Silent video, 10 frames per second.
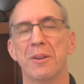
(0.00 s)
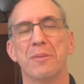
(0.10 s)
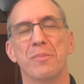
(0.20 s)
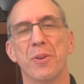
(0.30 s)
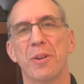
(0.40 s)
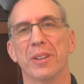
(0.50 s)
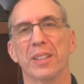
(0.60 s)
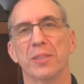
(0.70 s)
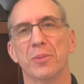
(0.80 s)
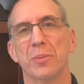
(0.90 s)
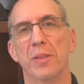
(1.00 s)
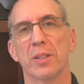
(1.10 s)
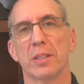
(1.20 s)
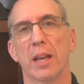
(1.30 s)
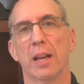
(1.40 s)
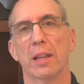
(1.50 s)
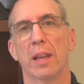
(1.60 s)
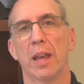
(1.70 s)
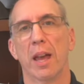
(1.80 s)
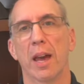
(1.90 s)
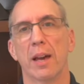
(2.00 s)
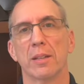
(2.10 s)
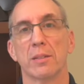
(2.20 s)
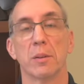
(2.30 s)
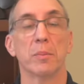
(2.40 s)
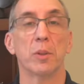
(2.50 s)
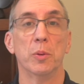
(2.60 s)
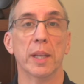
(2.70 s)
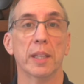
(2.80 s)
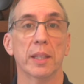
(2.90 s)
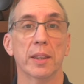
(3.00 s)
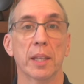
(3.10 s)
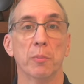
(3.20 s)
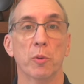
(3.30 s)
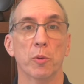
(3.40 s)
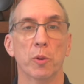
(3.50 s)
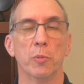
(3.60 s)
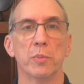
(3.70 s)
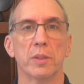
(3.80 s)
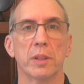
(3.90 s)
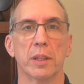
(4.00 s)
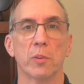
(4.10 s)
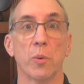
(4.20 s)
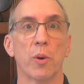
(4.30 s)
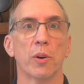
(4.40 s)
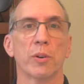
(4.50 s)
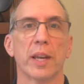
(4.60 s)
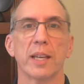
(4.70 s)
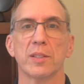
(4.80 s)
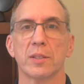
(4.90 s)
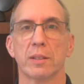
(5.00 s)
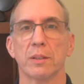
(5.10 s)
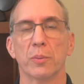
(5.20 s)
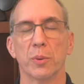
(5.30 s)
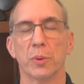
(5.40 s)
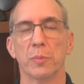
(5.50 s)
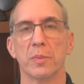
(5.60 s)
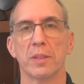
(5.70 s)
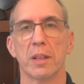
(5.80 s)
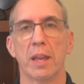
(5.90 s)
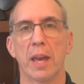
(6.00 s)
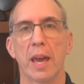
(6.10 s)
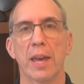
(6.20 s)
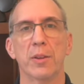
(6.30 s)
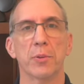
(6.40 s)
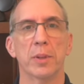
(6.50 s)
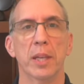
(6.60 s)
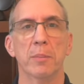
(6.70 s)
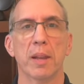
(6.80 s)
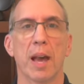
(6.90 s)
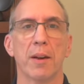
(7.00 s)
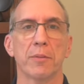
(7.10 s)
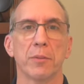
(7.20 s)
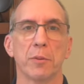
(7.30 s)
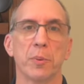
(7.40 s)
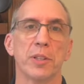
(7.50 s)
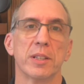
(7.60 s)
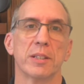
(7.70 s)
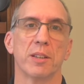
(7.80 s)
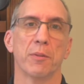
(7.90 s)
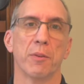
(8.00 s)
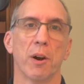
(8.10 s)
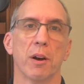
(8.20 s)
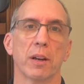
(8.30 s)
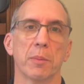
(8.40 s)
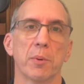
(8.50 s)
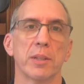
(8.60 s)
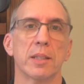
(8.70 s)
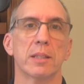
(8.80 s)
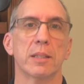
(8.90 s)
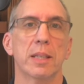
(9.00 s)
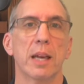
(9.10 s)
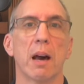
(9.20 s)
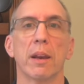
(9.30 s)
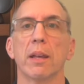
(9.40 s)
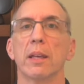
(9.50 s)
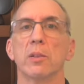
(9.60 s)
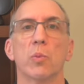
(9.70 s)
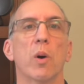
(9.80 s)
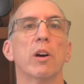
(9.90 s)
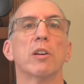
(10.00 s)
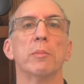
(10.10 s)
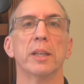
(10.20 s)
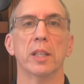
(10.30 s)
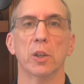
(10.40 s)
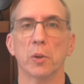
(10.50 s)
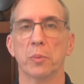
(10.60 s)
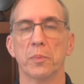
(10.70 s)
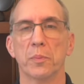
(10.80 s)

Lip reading: Port Orleans Riverside has some uniquely themed rooms, the Royal Guest Rooms, and they're themed after The Princess and the Frog, and Princess Tiana is welcoming you.